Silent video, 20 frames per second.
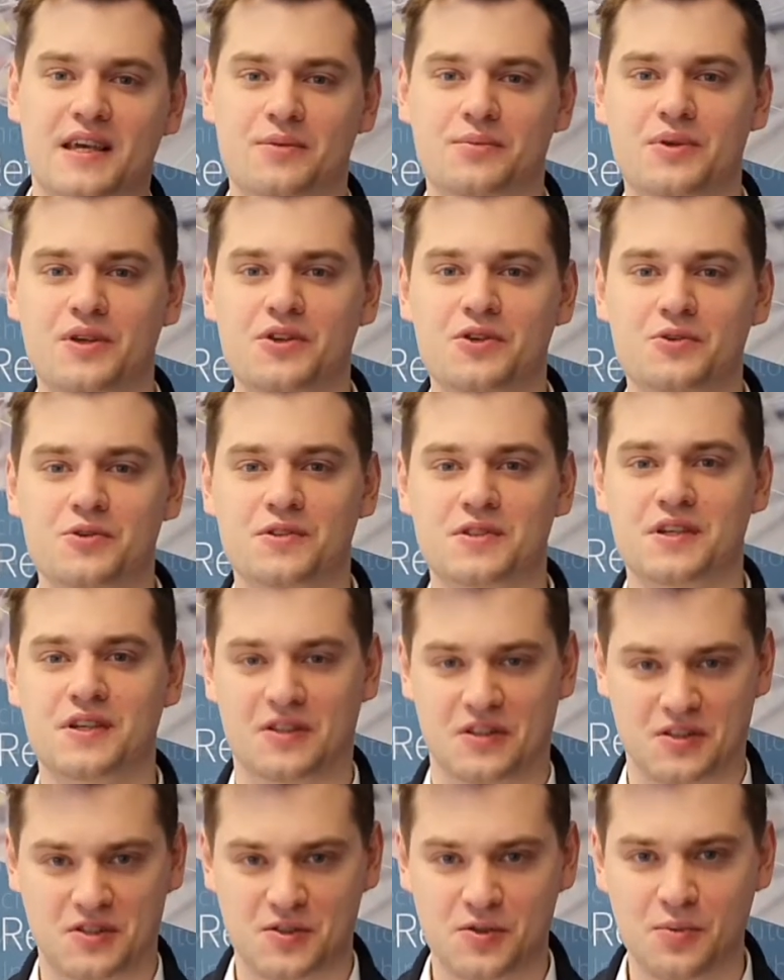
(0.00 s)
be used in
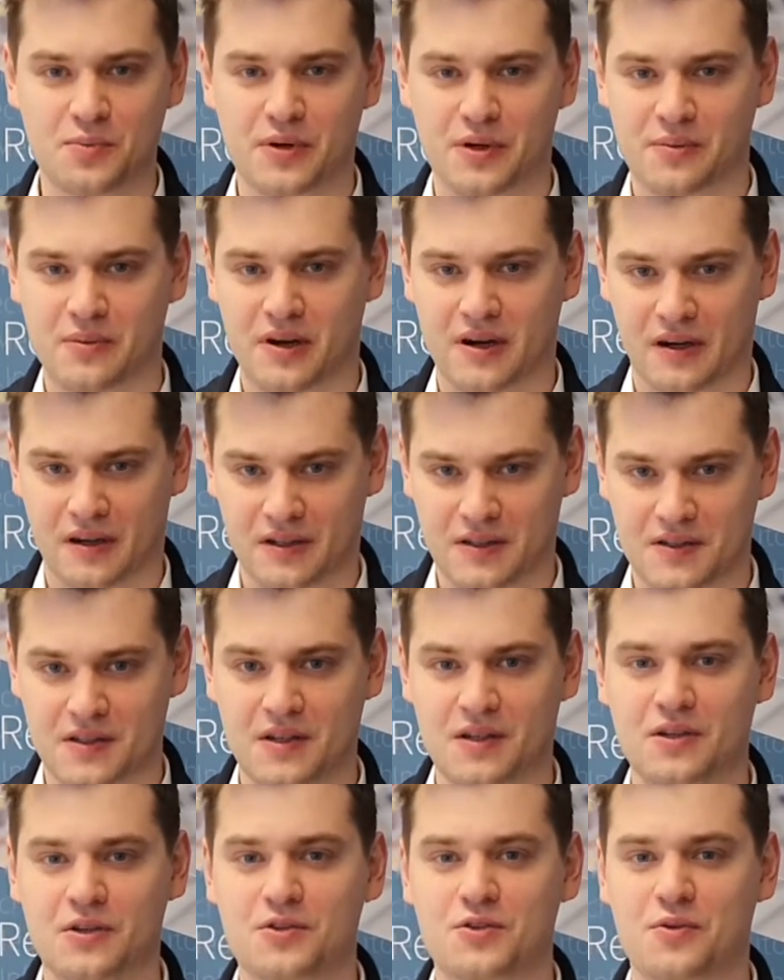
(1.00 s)
supermarket
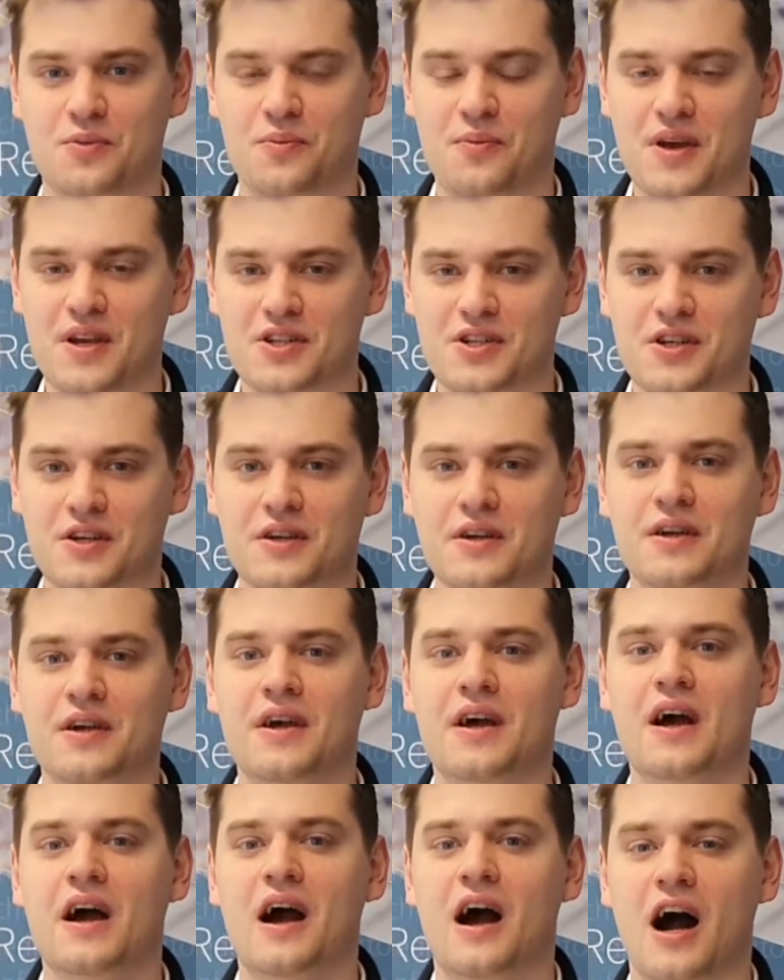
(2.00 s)
to measure
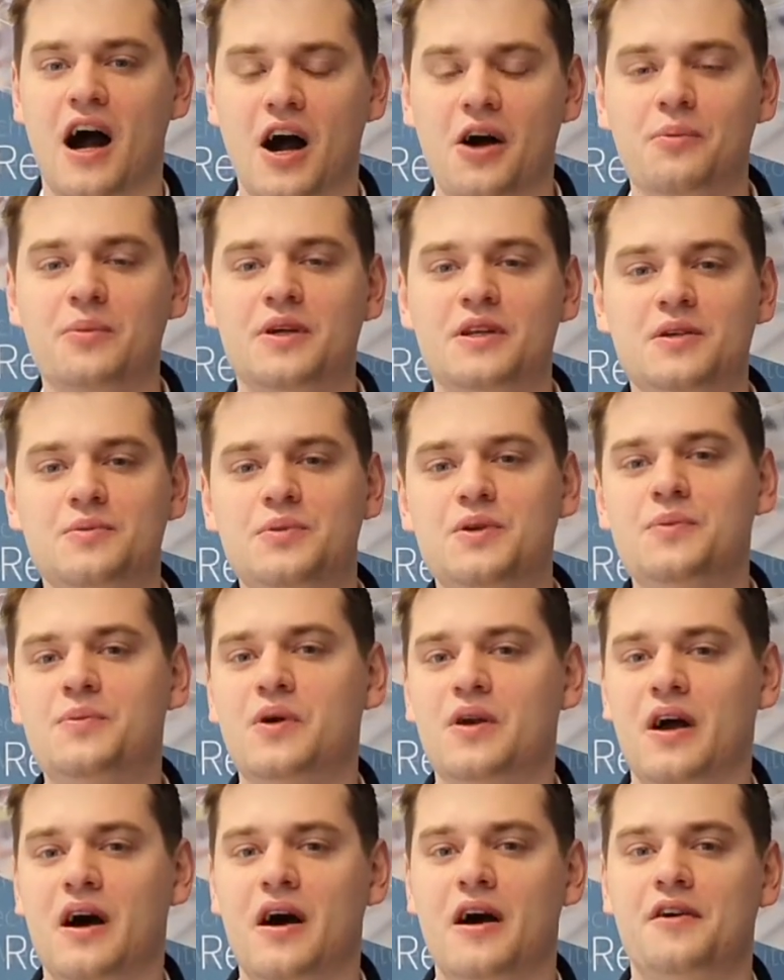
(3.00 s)
how many people
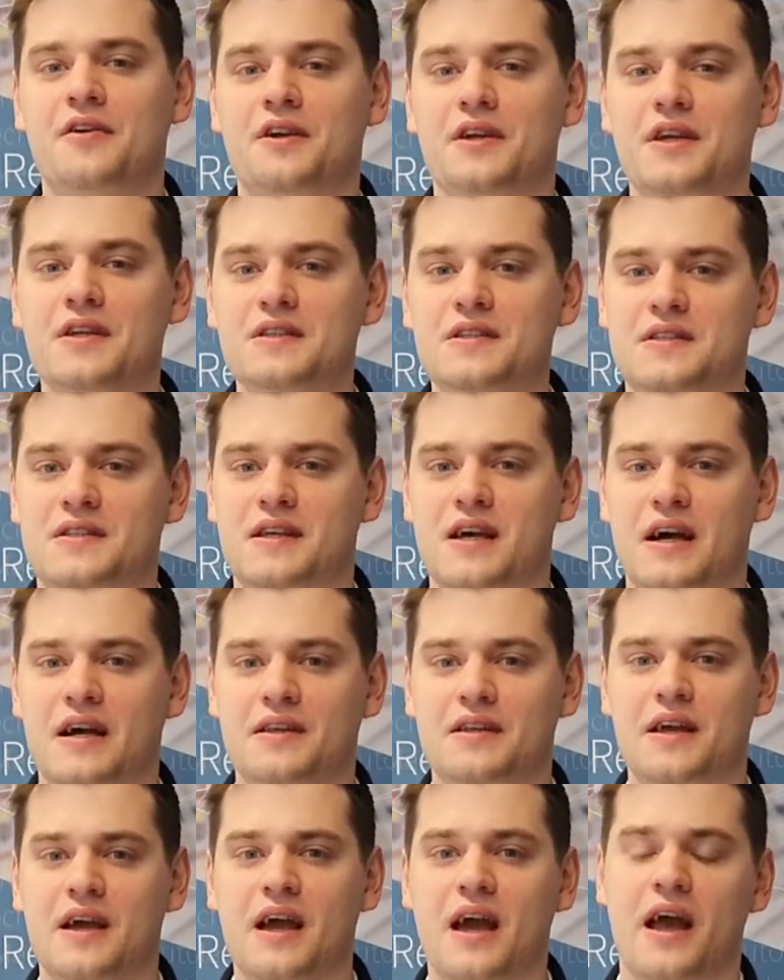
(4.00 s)
are inside
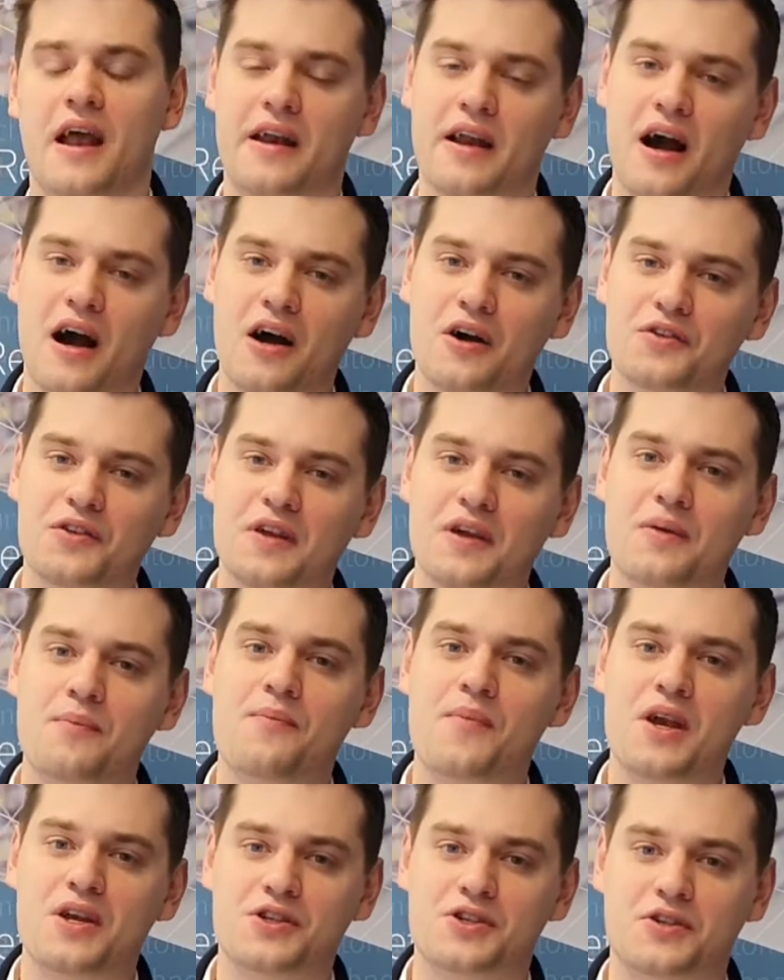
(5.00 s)
and how the
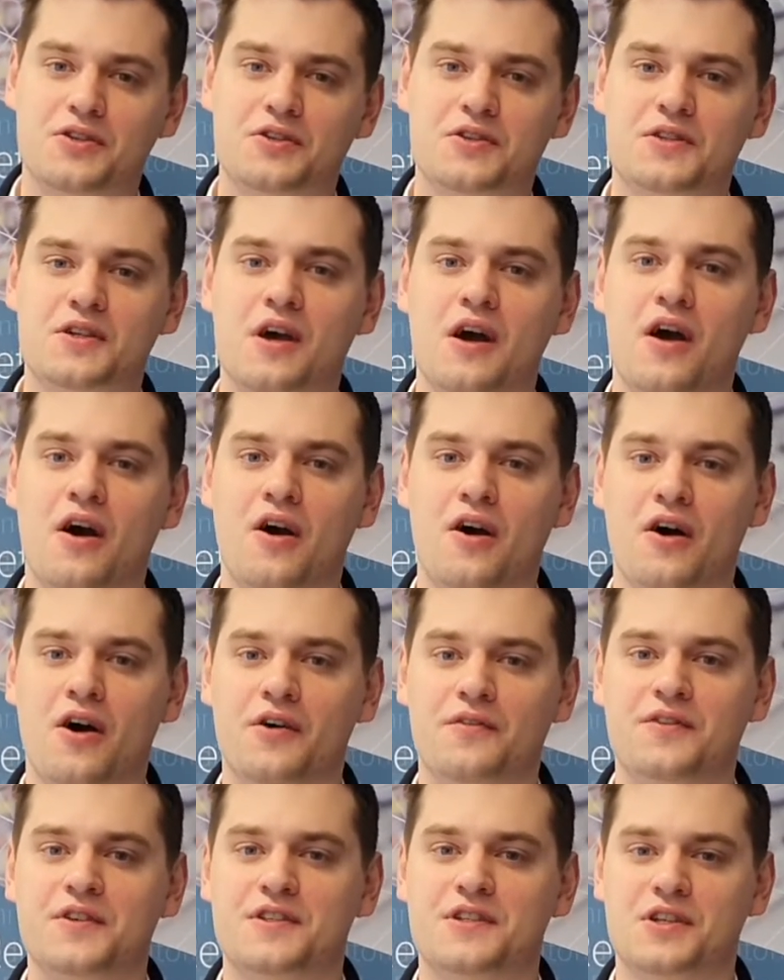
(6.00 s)
measures of
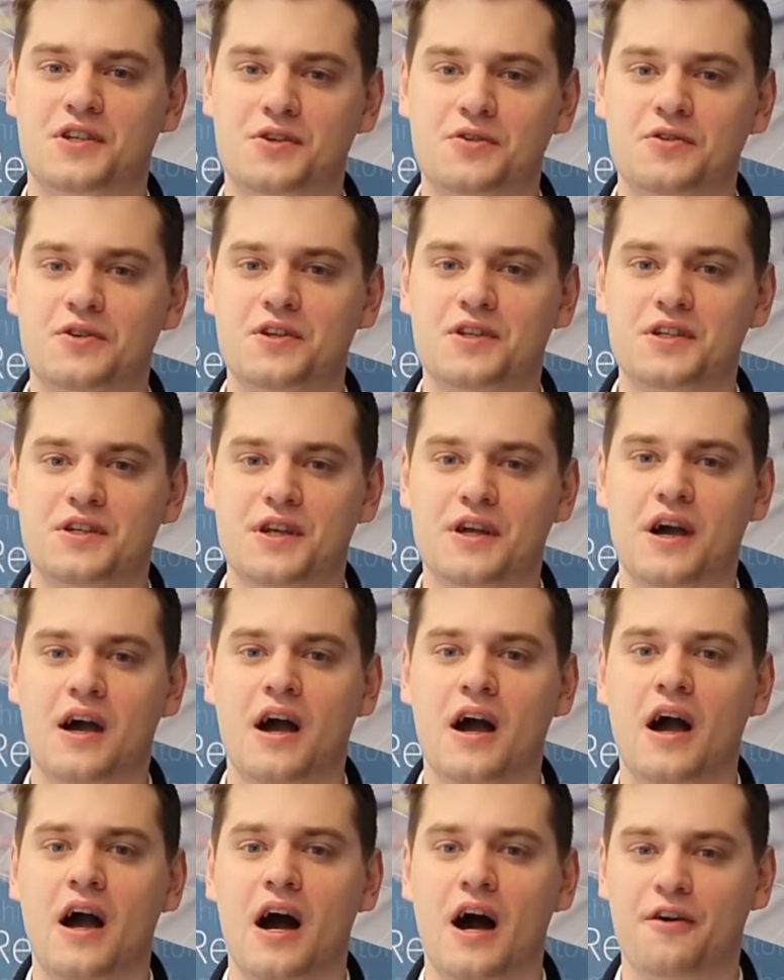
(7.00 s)
the security
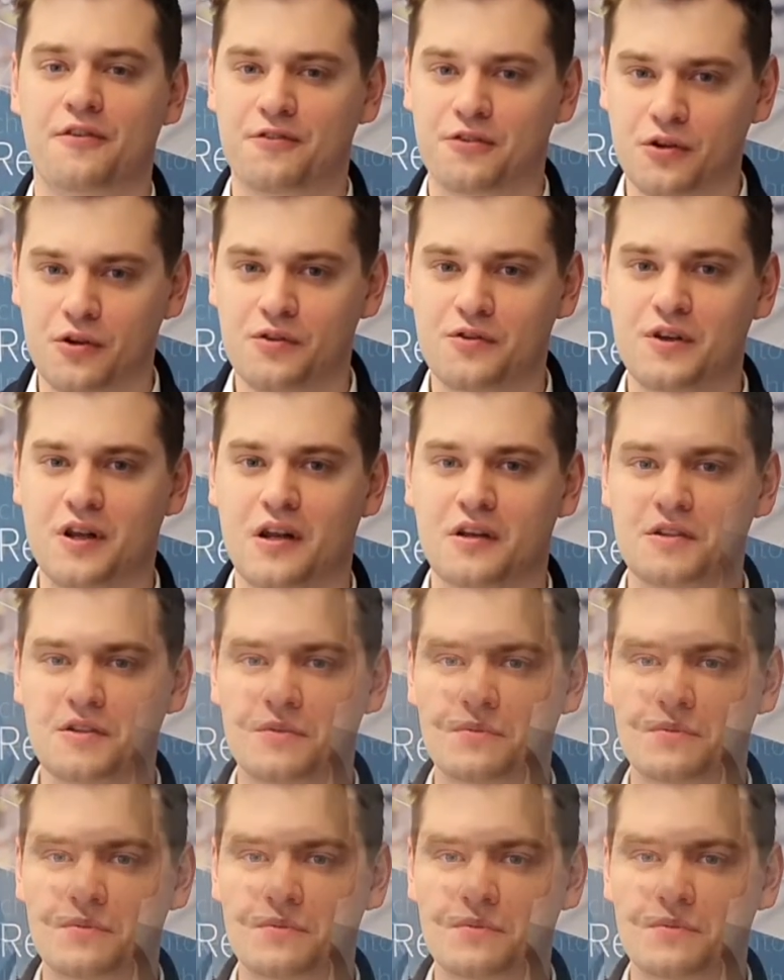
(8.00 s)
are fulfilled.